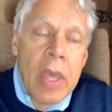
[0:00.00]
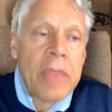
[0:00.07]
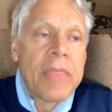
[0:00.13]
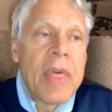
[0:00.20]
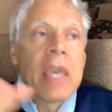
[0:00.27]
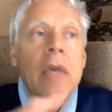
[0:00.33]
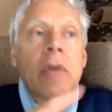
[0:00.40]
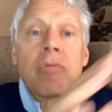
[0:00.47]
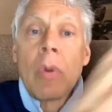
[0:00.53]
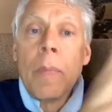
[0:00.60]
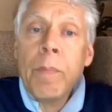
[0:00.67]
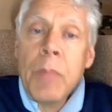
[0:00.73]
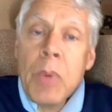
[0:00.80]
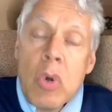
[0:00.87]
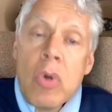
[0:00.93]
They could
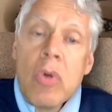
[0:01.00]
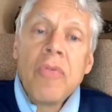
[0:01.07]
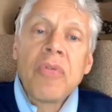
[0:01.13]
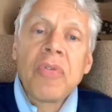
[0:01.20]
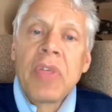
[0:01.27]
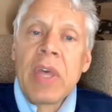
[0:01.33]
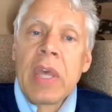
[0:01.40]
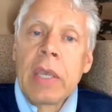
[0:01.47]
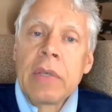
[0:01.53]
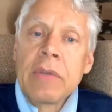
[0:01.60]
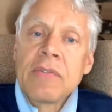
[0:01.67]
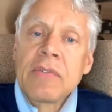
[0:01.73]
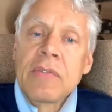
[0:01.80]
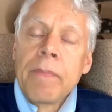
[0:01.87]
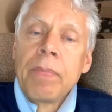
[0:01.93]
remove
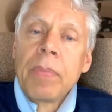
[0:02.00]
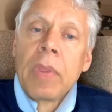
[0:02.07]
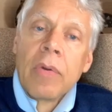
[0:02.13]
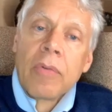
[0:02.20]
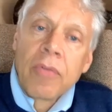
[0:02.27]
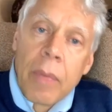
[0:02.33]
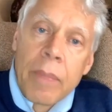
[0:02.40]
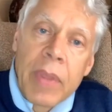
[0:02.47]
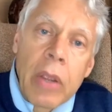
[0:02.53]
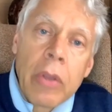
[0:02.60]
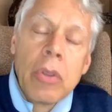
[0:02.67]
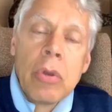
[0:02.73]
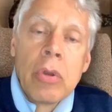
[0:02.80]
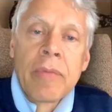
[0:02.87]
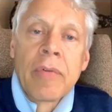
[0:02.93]
things from their
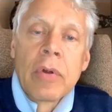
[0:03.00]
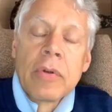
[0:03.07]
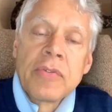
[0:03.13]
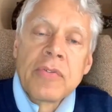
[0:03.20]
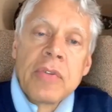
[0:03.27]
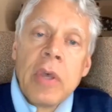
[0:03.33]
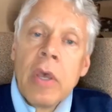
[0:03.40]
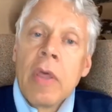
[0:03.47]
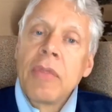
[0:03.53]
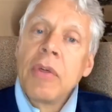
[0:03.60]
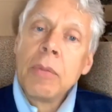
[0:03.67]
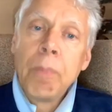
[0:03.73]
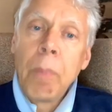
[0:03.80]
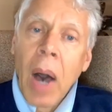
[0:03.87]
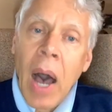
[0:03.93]
universe
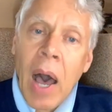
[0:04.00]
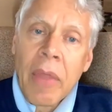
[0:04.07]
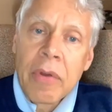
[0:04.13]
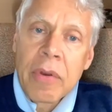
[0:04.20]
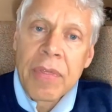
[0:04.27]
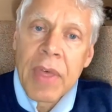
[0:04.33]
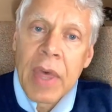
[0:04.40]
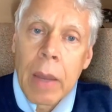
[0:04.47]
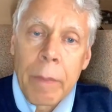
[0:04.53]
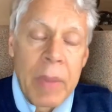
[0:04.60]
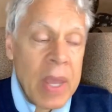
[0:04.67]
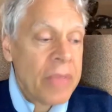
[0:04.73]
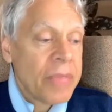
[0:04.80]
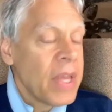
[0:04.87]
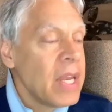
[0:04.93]
that bothered them.
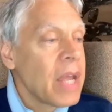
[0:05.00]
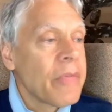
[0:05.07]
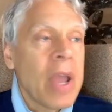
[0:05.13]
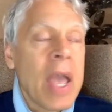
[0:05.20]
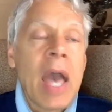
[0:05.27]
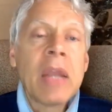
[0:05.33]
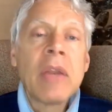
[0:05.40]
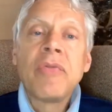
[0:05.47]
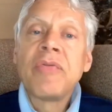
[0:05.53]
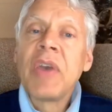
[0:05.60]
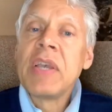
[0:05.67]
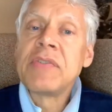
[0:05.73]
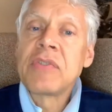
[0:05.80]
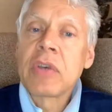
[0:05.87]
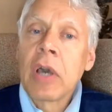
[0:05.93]
They never had to
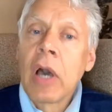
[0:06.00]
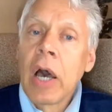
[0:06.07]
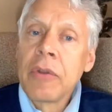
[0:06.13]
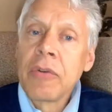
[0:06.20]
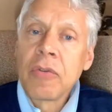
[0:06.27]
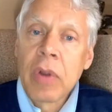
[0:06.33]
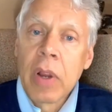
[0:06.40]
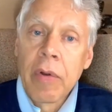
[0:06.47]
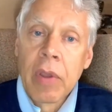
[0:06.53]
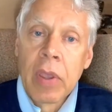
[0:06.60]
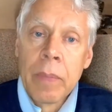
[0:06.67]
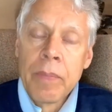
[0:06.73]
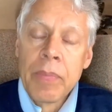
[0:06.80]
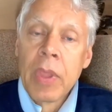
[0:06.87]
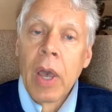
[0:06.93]
face a
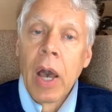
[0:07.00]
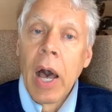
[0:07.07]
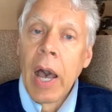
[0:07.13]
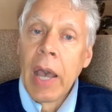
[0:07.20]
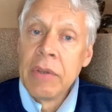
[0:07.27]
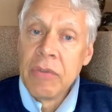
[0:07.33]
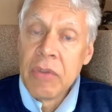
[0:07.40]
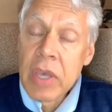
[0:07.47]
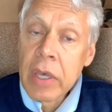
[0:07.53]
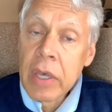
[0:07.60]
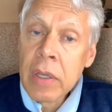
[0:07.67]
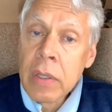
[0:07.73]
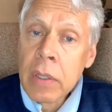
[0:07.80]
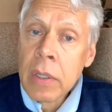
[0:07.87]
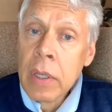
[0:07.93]
contrary
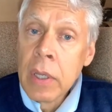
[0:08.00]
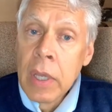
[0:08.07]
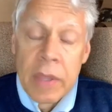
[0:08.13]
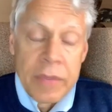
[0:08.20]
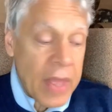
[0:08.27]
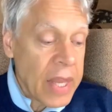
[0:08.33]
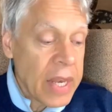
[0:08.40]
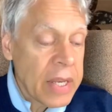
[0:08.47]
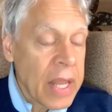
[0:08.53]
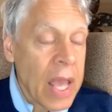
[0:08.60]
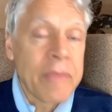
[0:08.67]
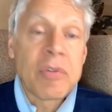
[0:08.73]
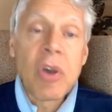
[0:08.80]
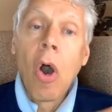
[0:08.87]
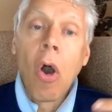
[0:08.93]
idea. They didn't
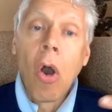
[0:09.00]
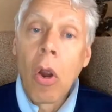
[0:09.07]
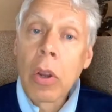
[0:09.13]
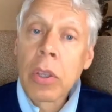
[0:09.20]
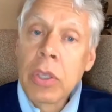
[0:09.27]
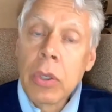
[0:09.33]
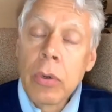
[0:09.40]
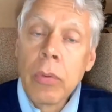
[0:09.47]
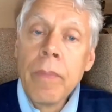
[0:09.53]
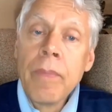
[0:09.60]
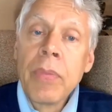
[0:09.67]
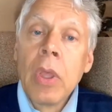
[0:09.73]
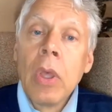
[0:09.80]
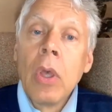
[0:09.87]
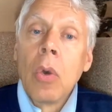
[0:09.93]
have to argue
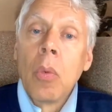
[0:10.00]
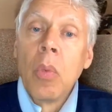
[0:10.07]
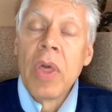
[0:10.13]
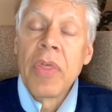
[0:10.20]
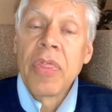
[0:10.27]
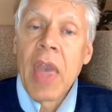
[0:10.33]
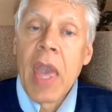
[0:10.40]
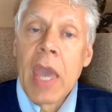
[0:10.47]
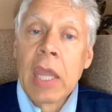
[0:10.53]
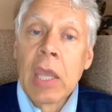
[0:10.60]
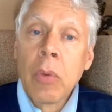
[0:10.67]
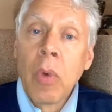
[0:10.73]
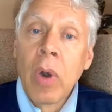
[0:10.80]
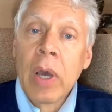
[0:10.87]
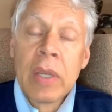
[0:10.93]
with
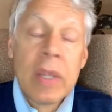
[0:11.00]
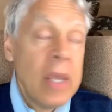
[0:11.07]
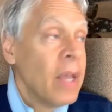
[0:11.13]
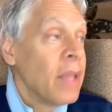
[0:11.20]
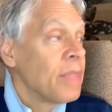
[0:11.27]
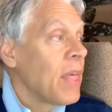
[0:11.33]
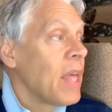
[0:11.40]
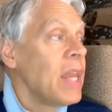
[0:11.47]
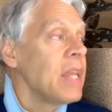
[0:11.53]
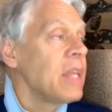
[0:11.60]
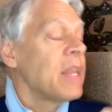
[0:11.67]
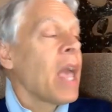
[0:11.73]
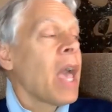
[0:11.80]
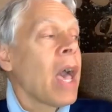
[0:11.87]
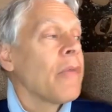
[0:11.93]
anyone. They
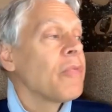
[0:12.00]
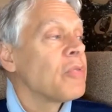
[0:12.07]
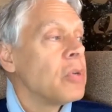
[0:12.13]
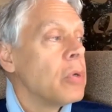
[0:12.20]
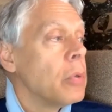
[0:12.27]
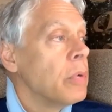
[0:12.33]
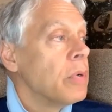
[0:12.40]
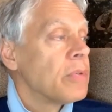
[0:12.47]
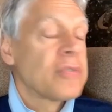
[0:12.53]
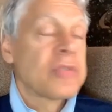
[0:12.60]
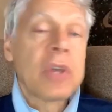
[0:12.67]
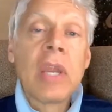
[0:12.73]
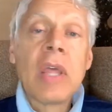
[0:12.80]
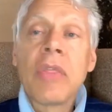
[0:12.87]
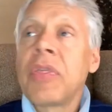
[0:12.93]
didn't have to
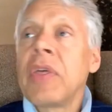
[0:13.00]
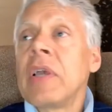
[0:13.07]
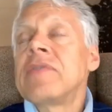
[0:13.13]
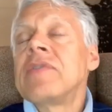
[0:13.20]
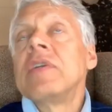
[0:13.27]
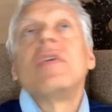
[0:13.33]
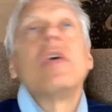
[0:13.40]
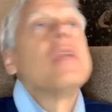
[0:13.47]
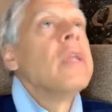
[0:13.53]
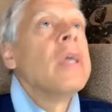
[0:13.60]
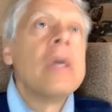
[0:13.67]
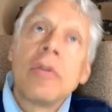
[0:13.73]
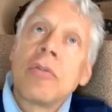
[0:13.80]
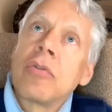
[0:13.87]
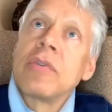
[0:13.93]
study things that didn't
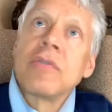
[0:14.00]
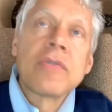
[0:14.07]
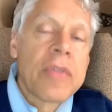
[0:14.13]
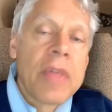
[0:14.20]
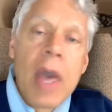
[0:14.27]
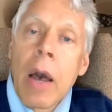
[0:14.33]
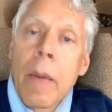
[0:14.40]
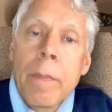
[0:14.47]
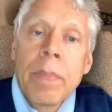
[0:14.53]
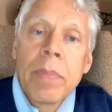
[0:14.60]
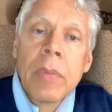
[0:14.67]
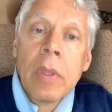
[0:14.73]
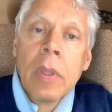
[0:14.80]
interest them.